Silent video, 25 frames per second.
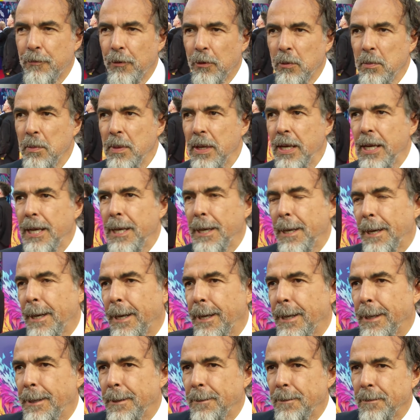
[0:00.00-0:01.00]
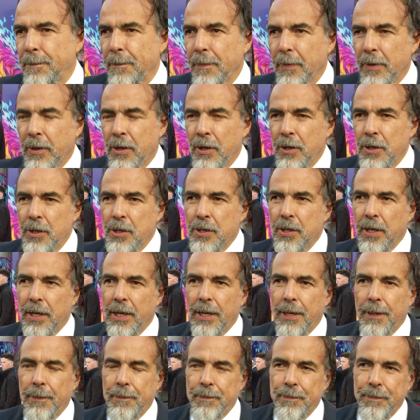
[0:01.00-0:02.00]
for me, this
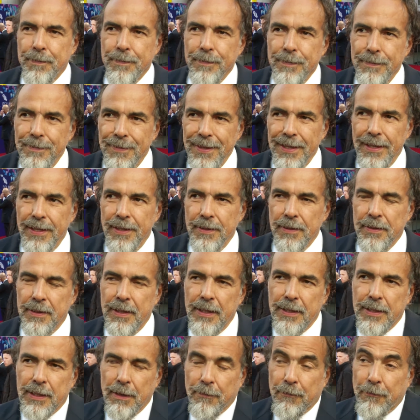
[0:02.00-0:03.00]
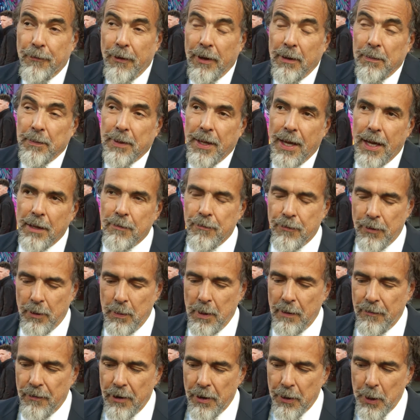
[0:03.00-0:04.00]
is a film that
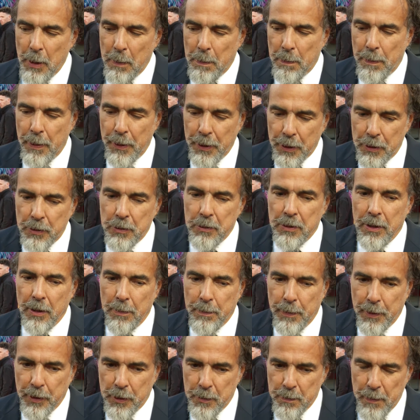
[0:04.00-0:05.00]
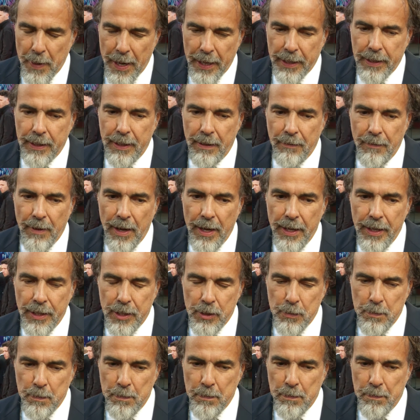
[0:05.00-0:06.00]
from a very personal perspective, I
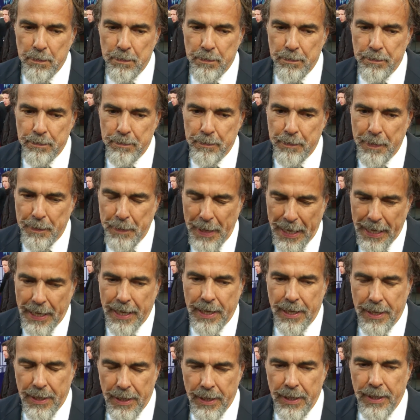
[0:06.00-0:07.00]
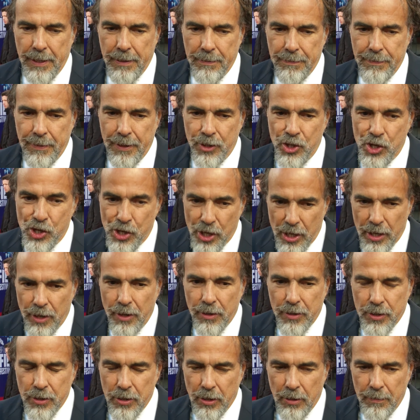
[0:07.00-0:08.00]
speak and
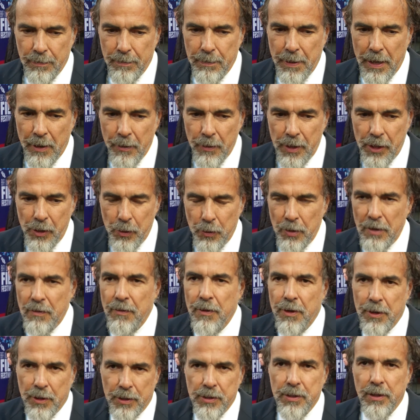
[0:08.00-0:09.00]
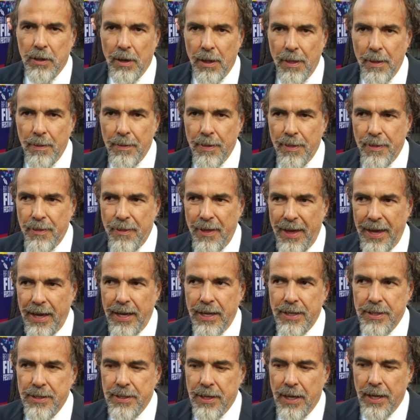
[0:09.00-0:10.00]
share some very universal
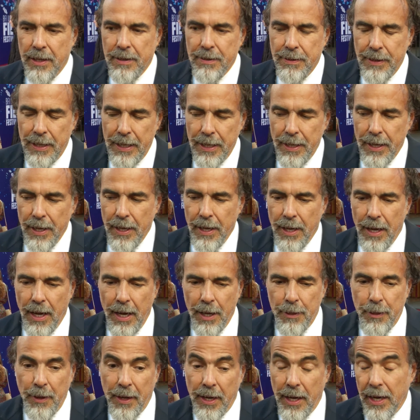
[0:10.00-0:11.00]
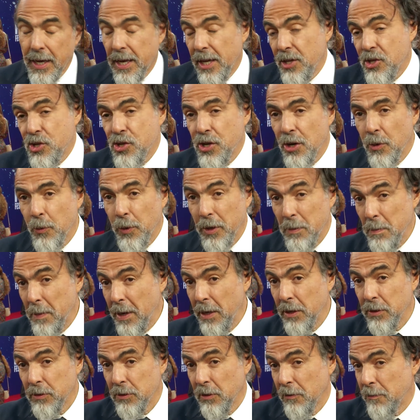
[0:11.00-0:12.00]
things that I think I can share with
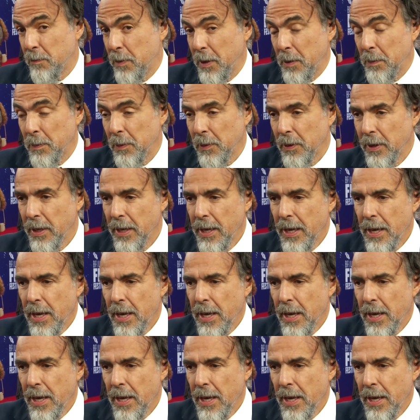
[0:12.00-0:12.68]
millions of people.